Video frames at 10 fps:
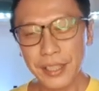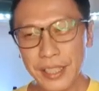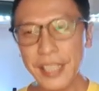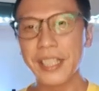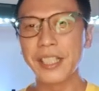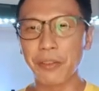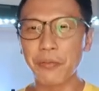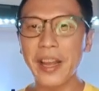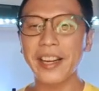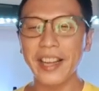This is a
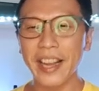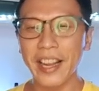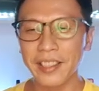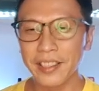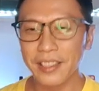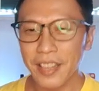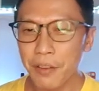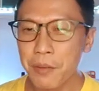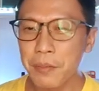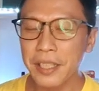fact, and
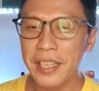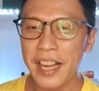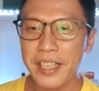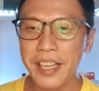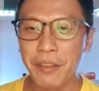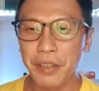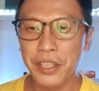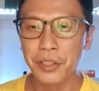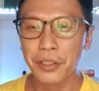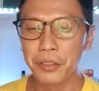government has
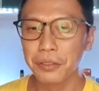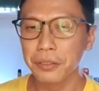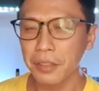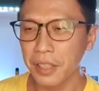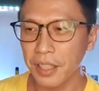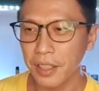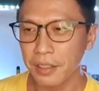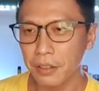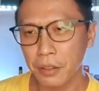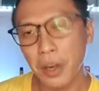given you
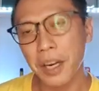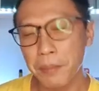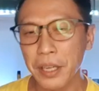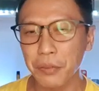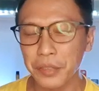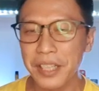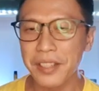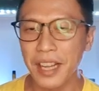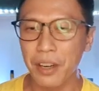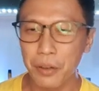quite a bit of
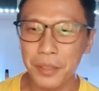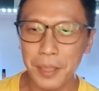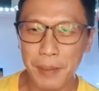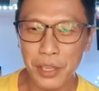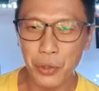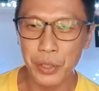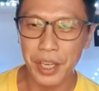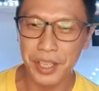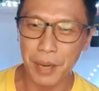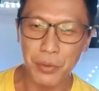things over the past 2
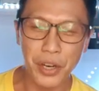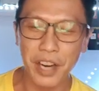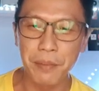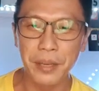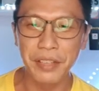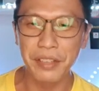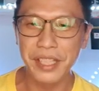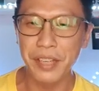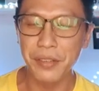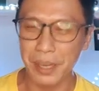years. I'm sure everybody
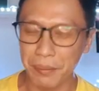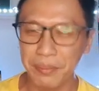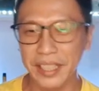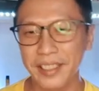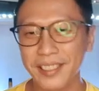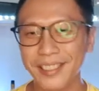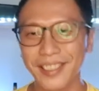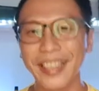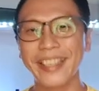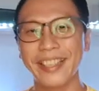received something,
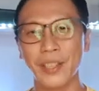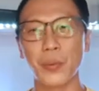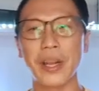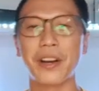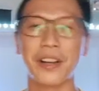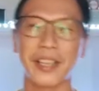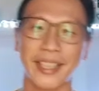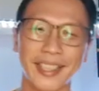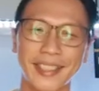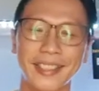okay, in a way or
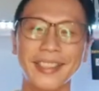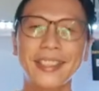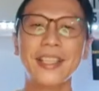another.